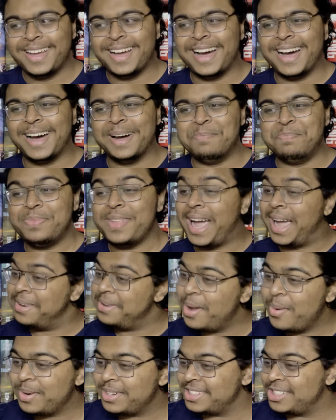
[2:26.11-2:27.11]
Um, I
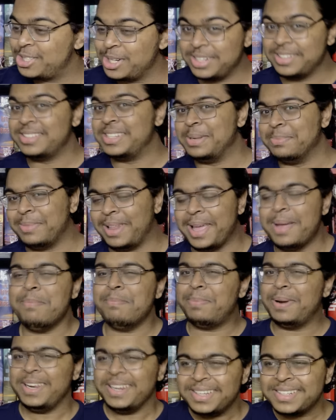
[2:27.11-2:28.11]
know it shouldn't seem lame,
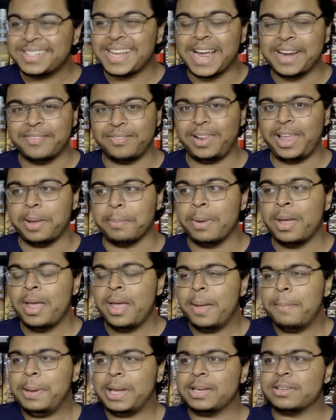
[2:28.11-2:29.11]
but it is kind of lame
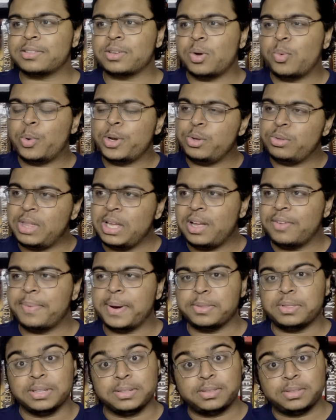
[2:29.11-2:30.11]
because when you think
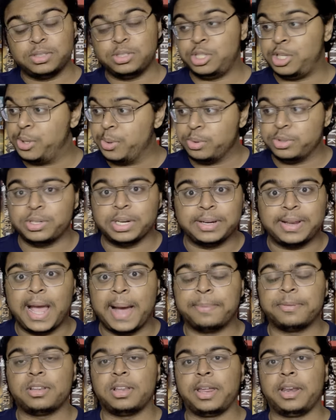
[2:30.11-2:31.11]
about this huge
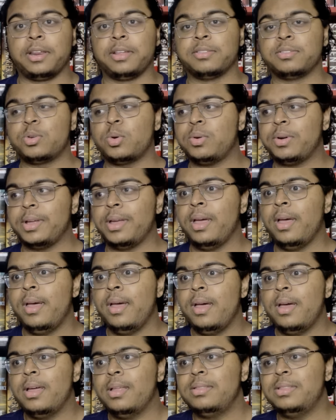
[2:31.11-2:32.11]
encapsulating story,
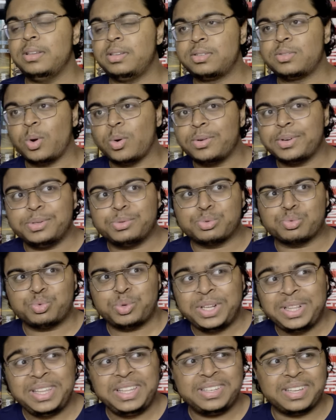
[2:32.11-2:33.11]
this story
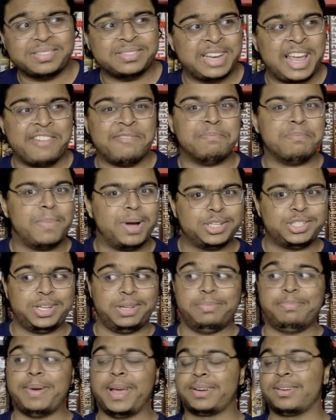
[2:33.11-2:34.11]
really doesn't have much
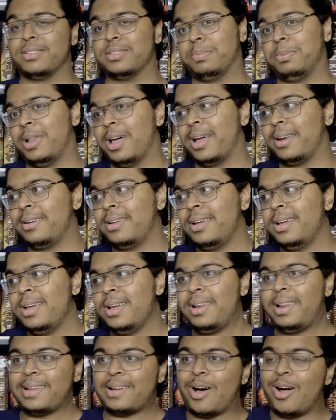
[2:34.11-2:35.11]
impact on the plot.
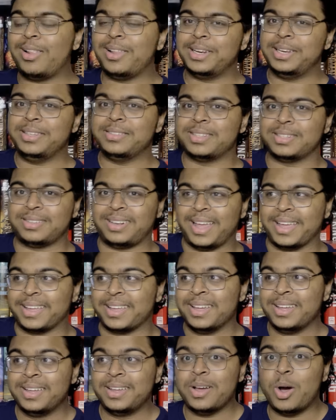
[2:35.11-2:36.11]
Like all it is is like,
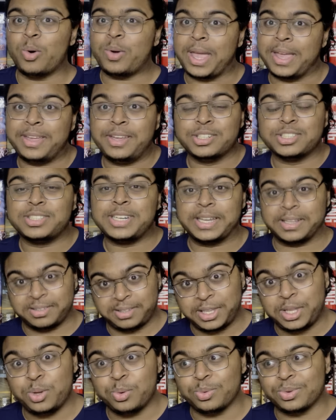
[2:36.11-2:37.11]
okay, here's an
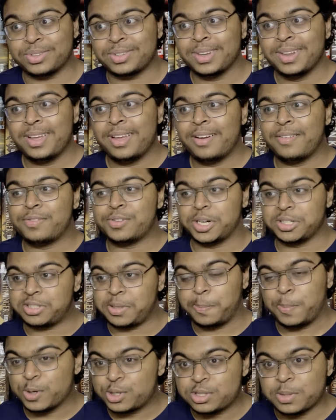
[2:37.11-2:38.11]
excuse for us to
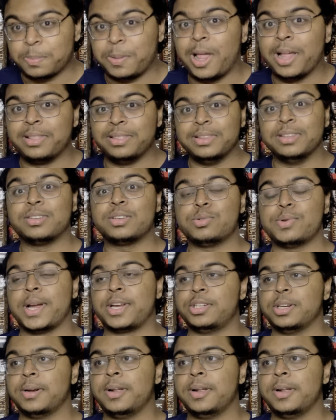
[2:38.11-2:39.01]
push the plot in this direction.